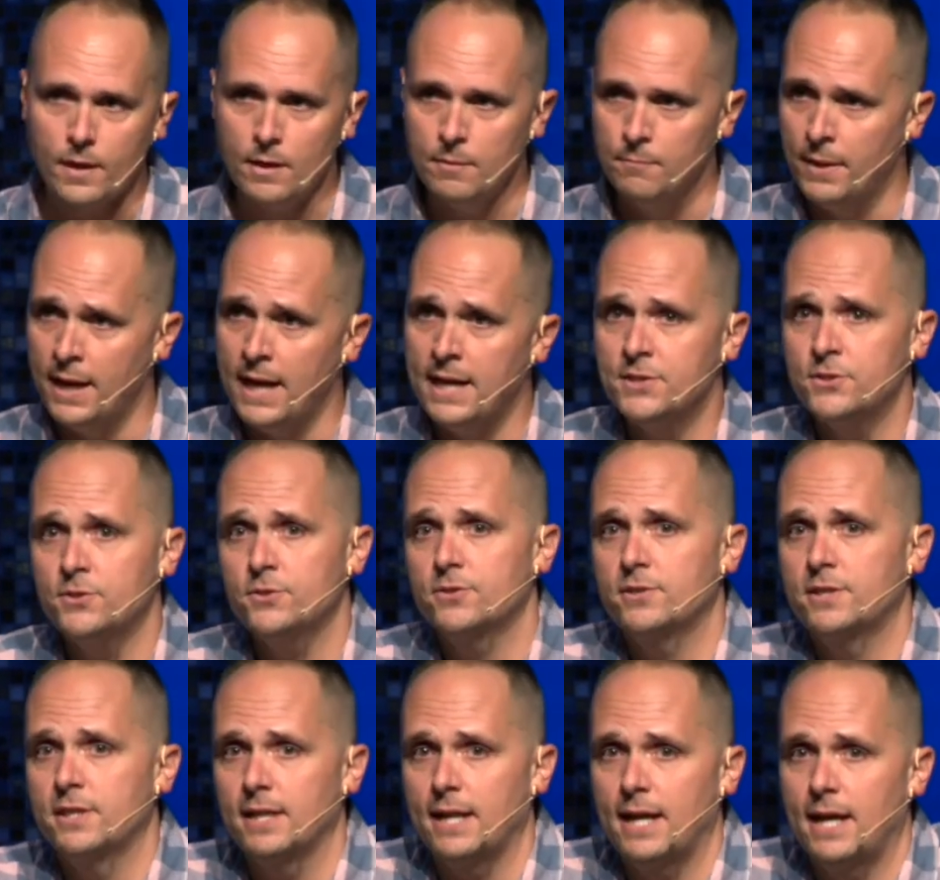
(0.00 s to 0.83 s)

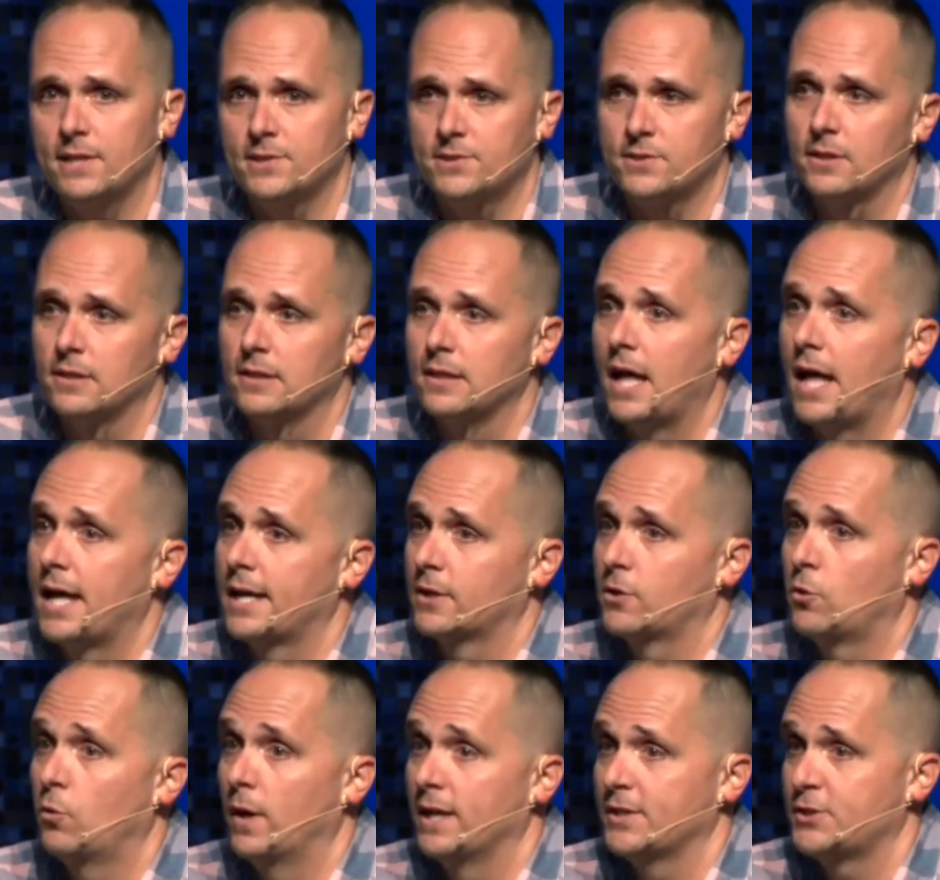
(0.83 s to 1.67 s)
Pastors get asked a lot
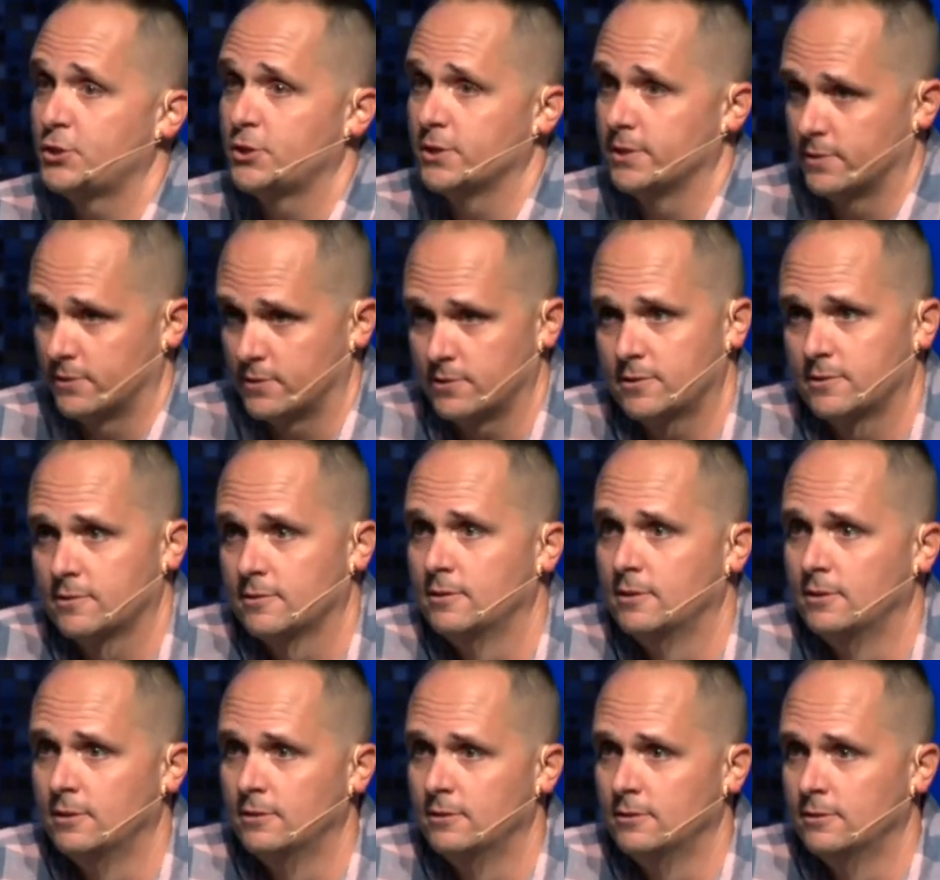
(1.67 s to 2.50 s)
of questions.
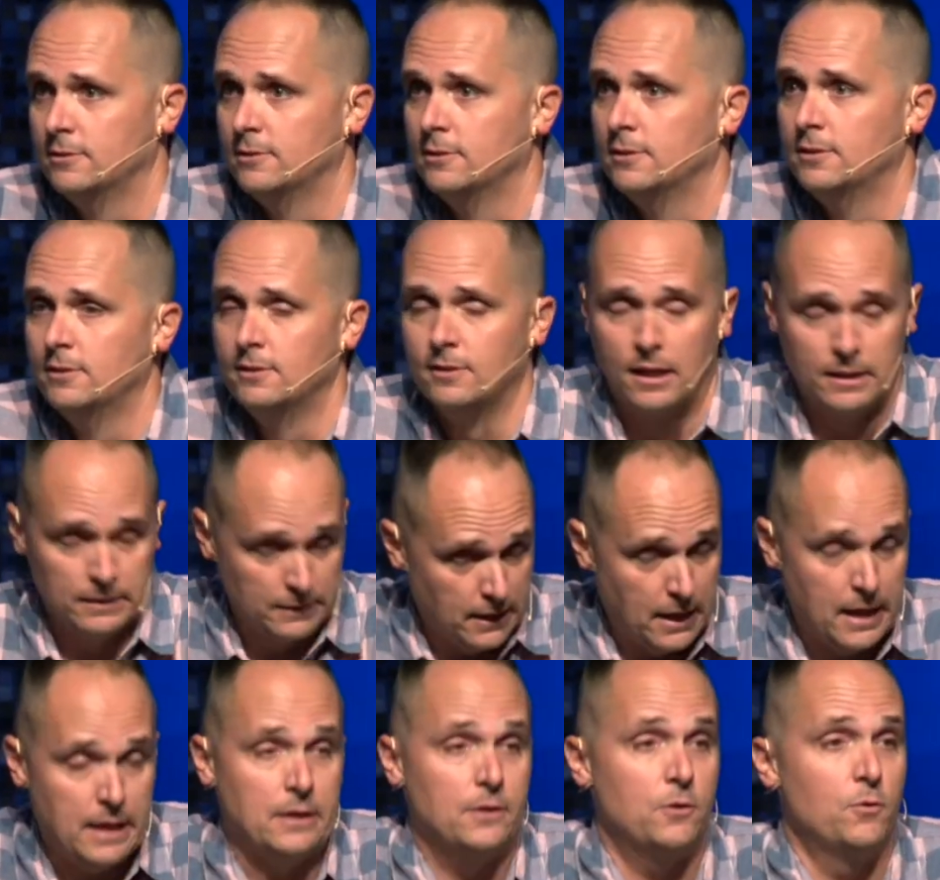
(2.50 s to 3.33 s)
A
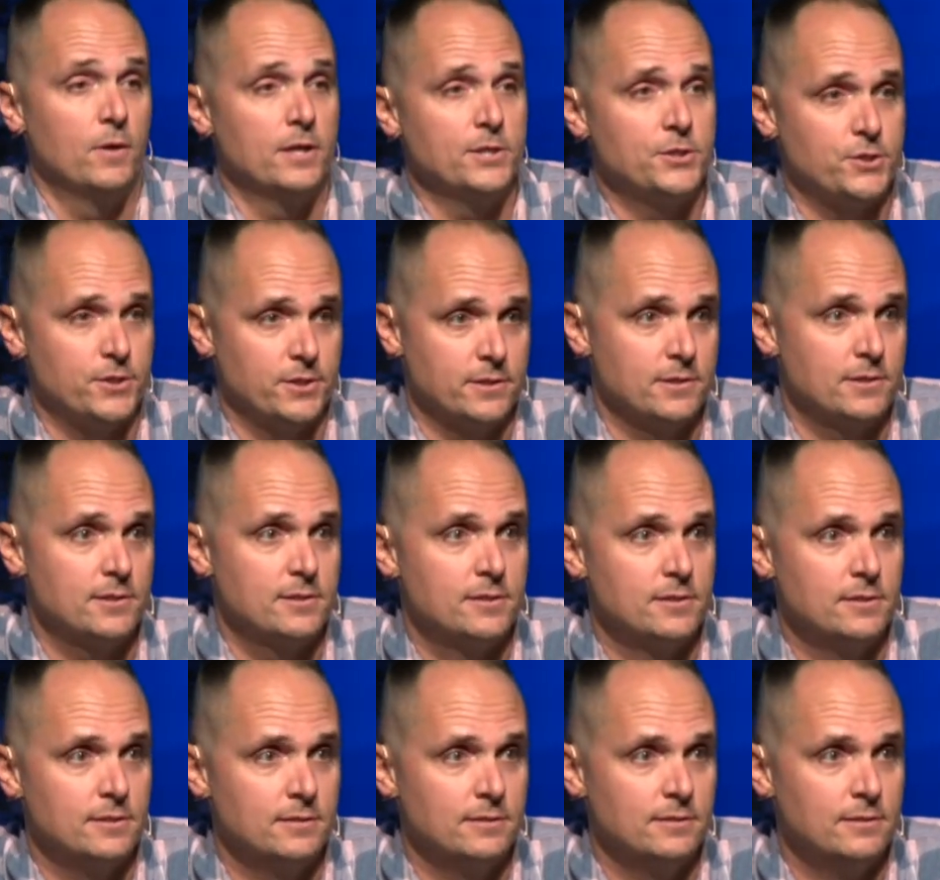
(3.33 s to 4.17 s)
lot of
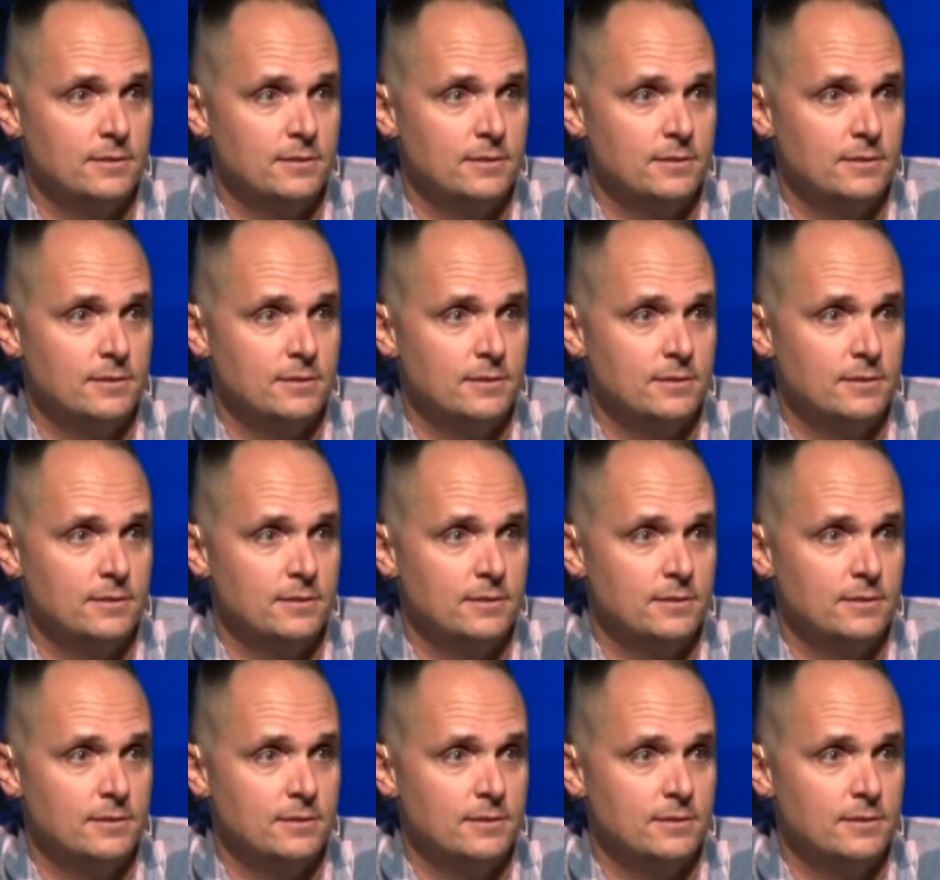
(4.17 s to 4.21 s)
questions.